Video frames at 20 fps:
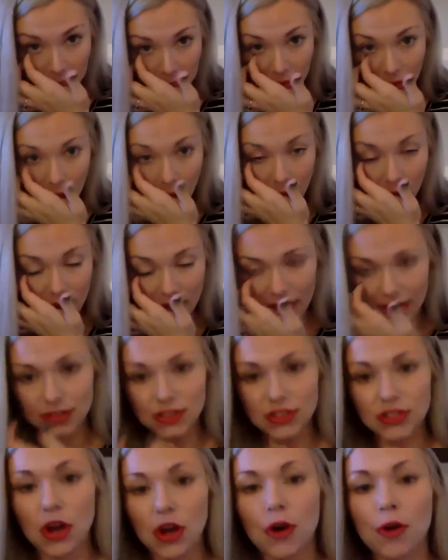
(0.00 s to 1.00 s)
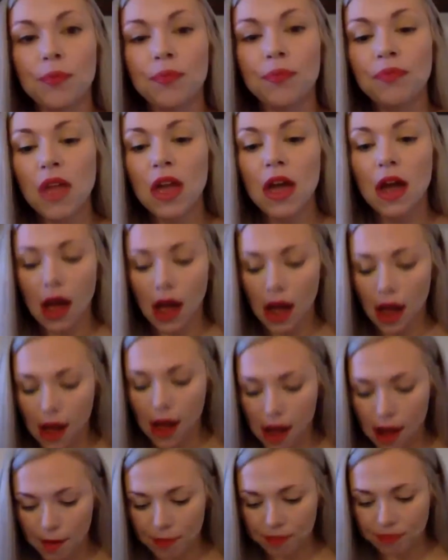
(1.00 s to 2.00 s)
Okay, so
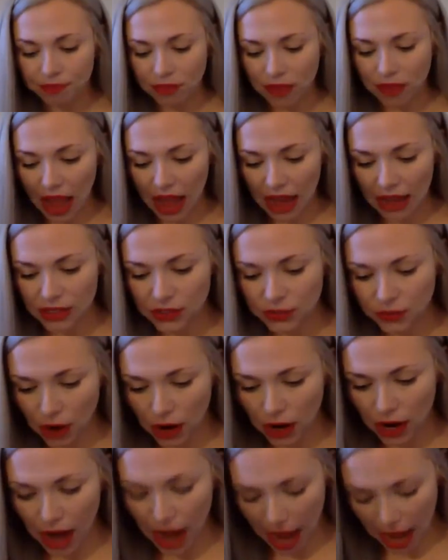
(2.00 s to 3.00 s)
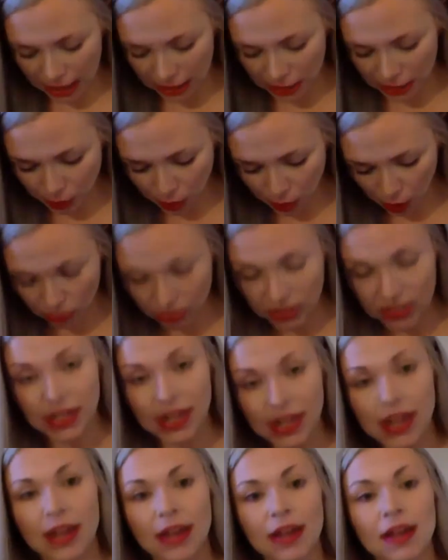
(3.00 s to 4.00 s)
as far as
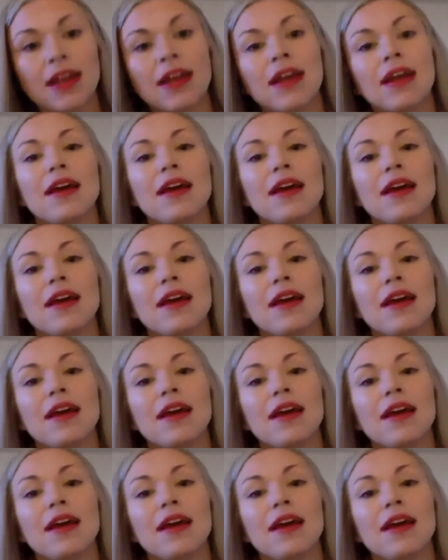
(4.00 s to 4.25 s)
posting,